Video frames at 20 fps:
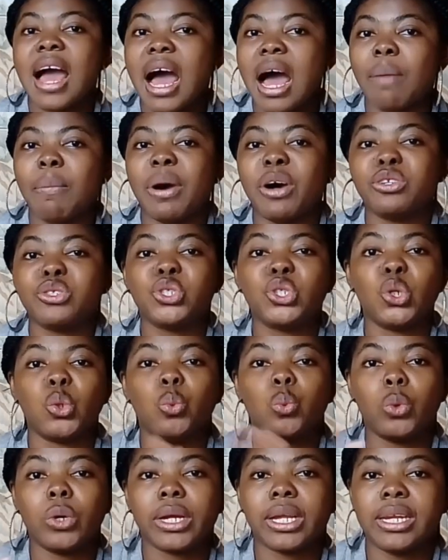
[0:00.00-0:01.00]
about your
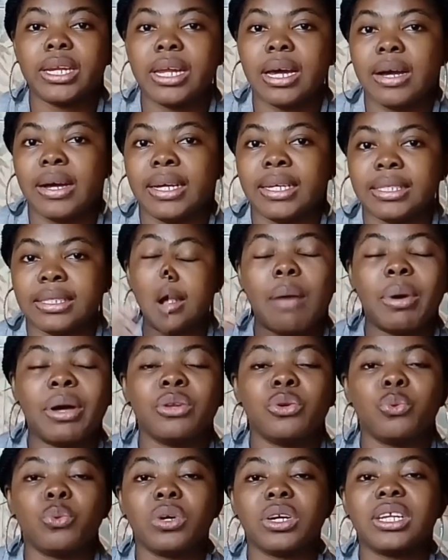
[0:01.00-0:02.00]
working hours,
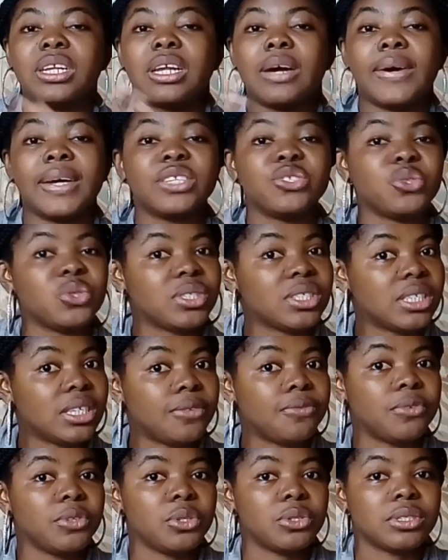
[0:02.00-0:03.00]
about the working hours you
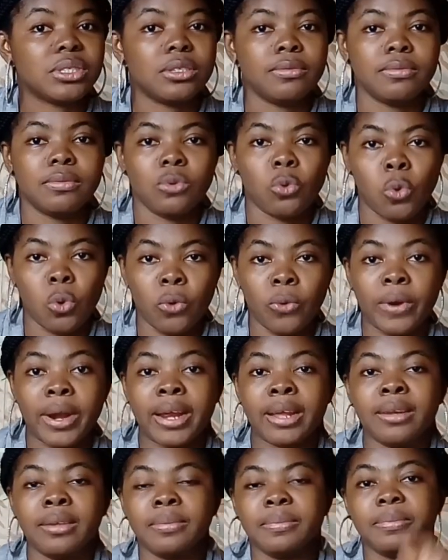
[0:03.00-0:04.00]
set for yourself. All
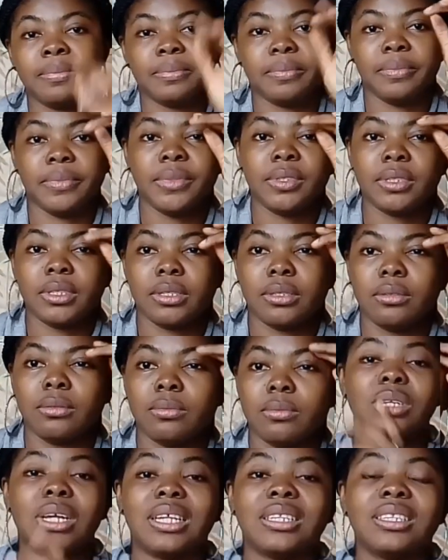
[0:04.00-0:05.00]
right.
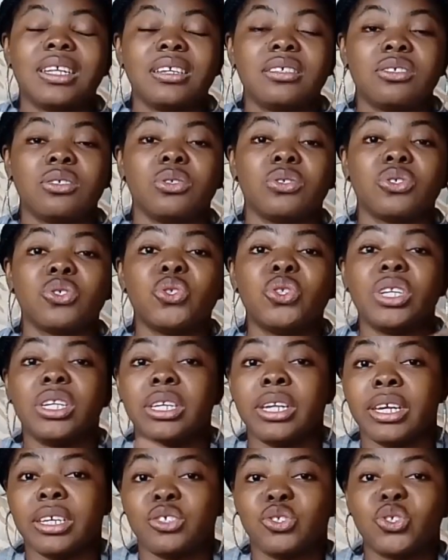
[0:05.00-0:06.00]
So that takes us to the
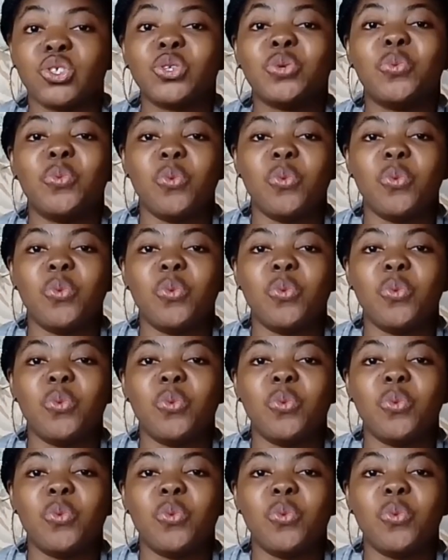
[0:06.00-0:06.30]
next